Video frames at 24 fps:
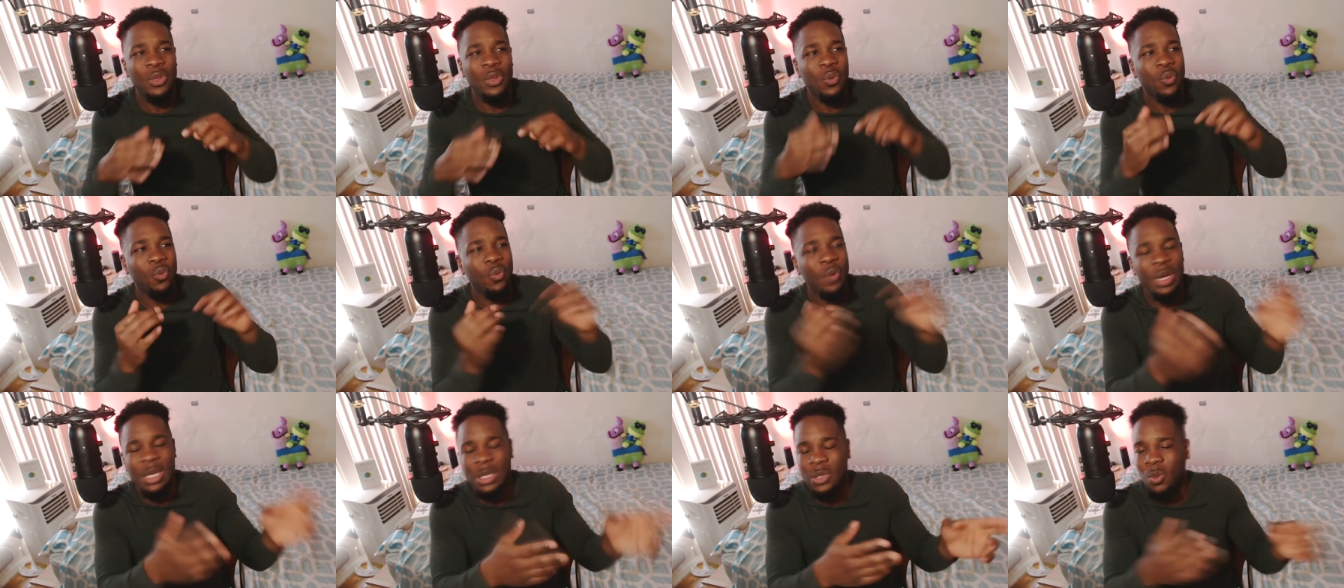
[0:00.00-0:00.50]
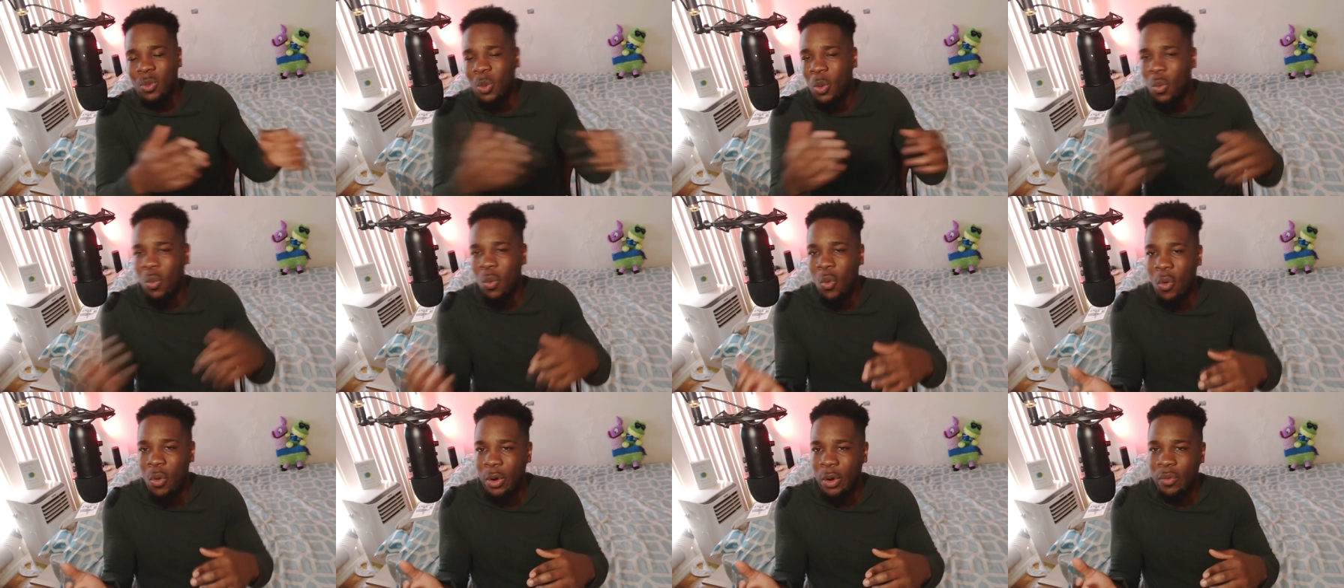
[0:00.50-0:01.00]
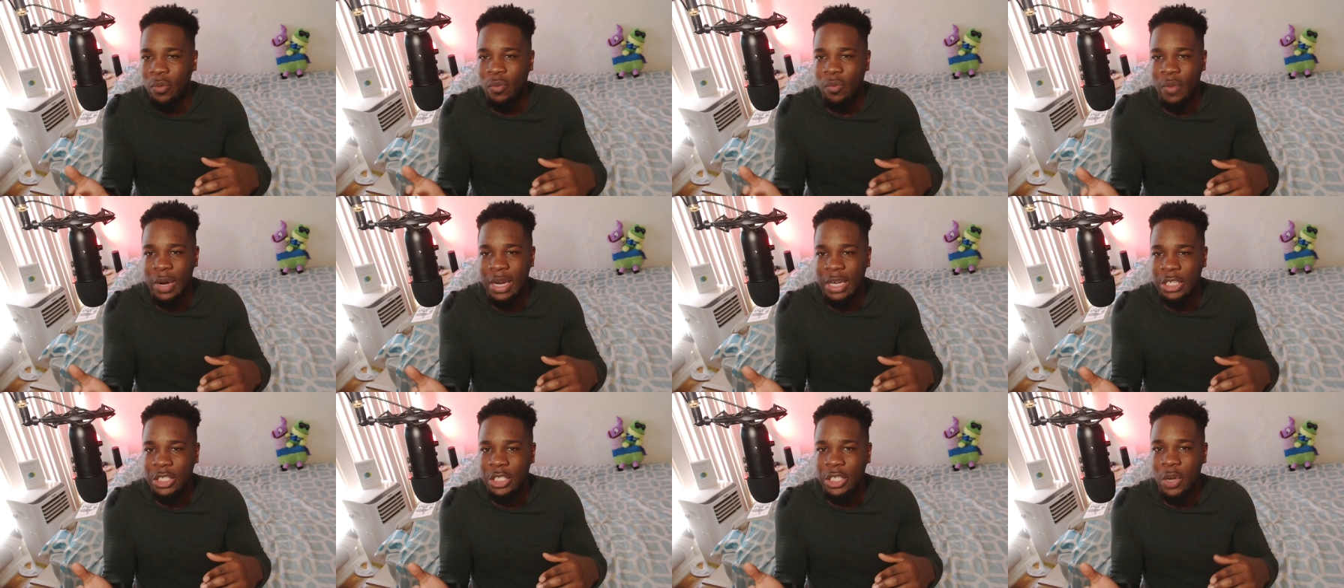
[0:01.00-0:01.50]
the risk reward
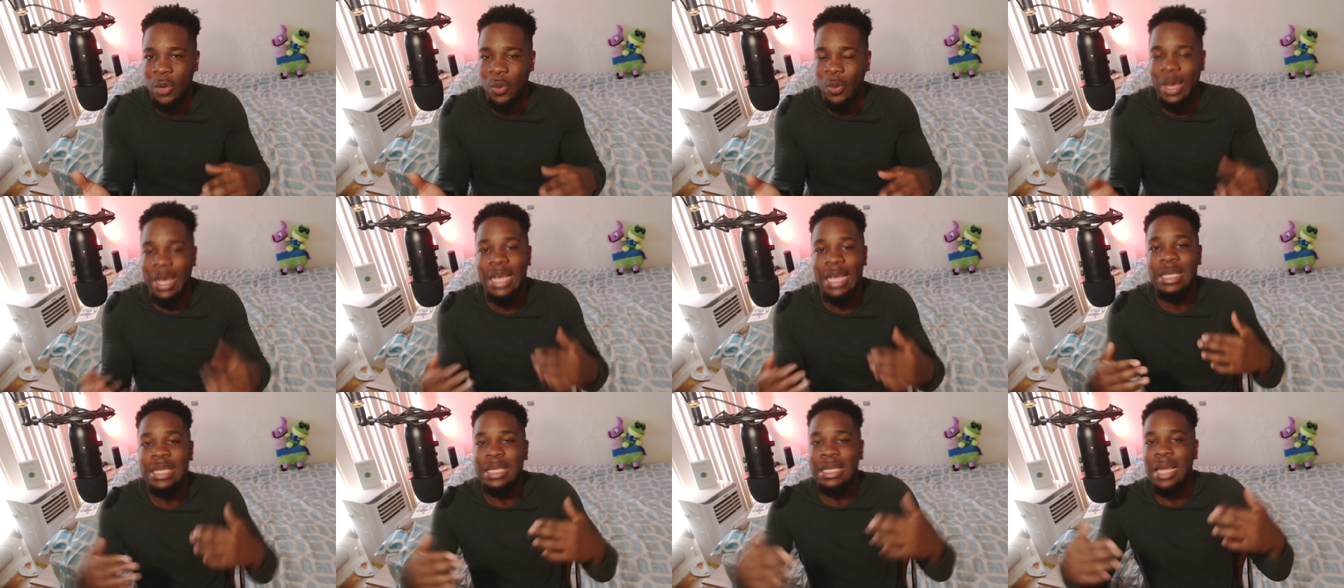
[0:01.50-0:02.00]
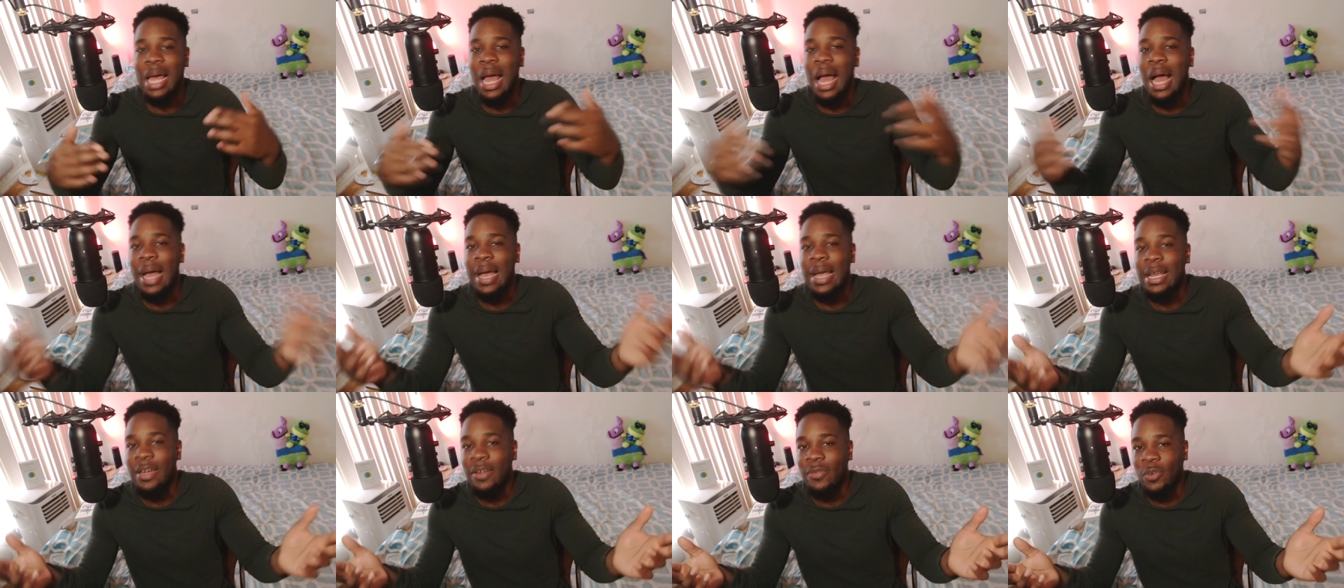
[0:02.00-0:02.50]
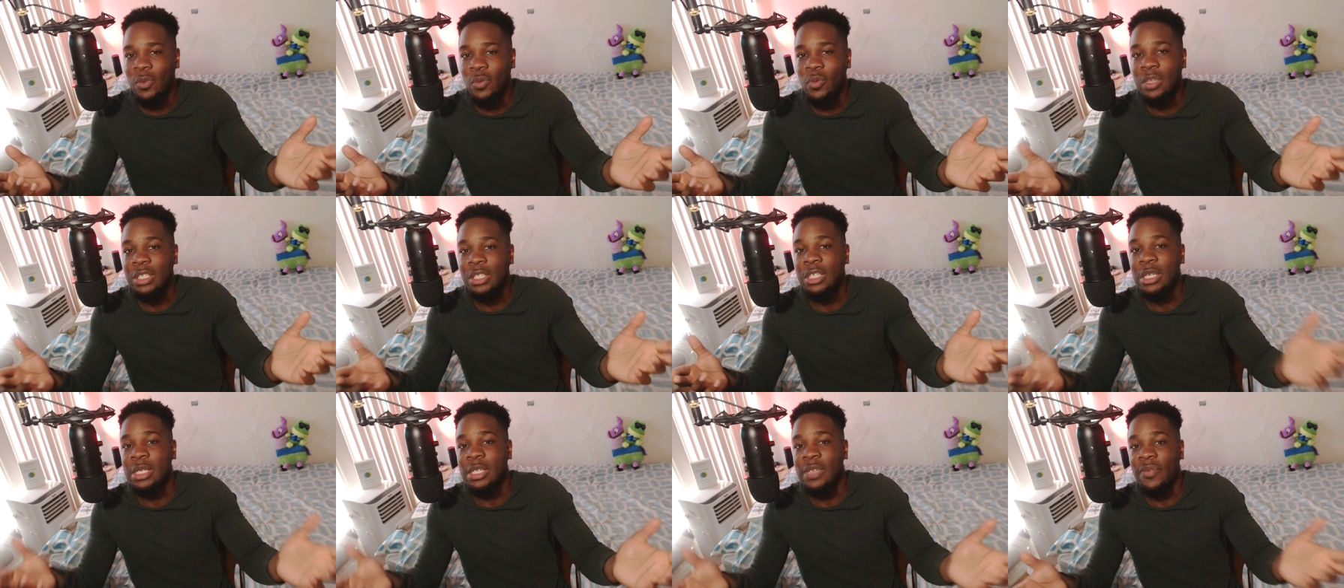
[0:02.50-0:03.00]
ratio isn't high enough to
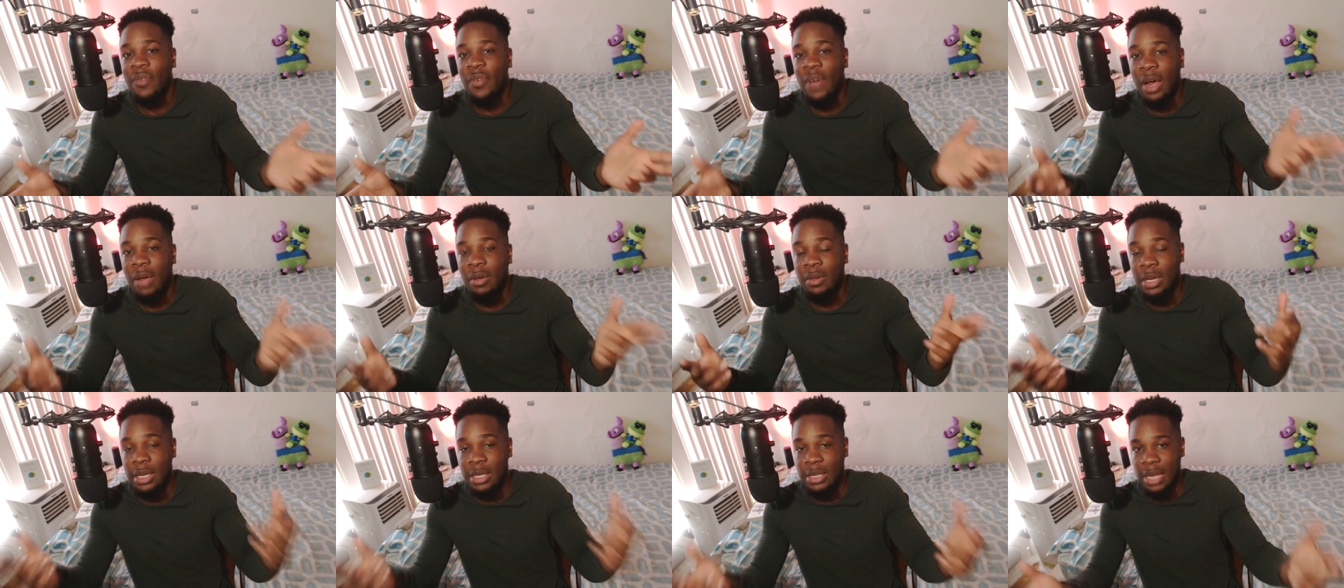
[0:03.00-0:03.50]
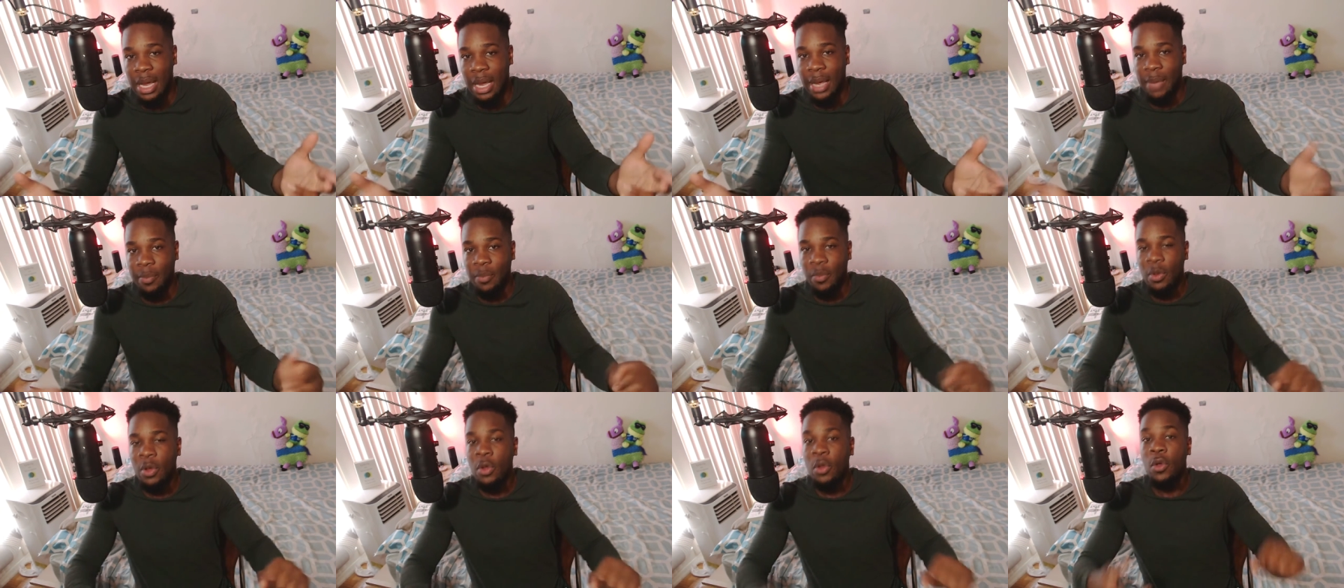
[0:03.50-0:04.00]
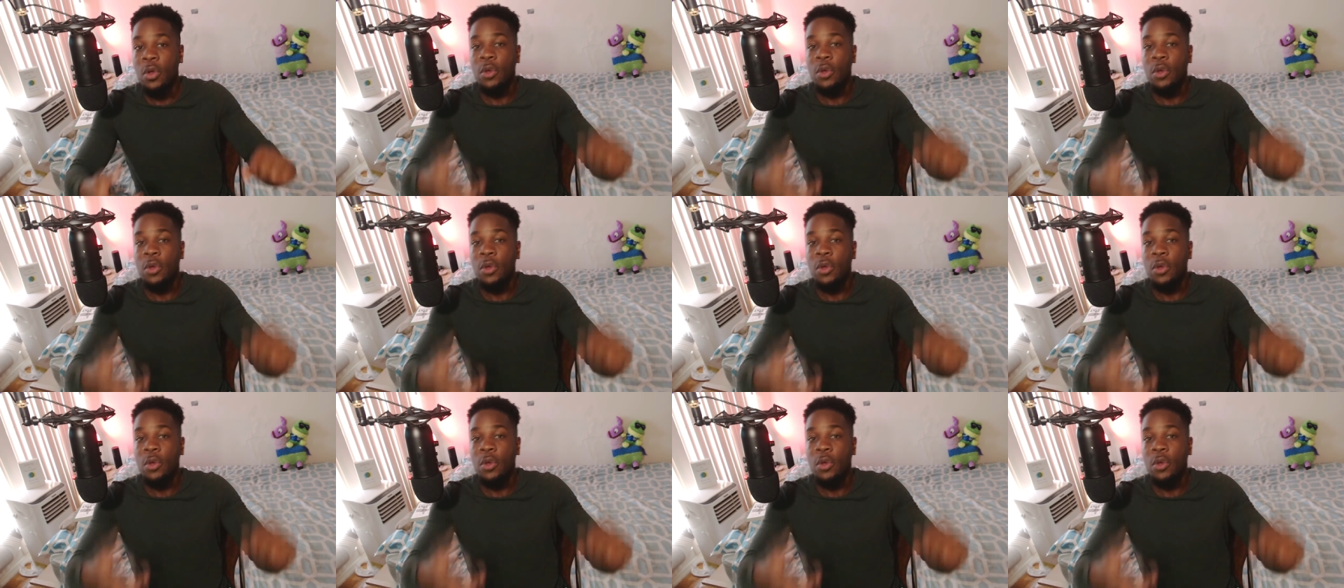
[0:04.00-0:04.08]
really justify all that time.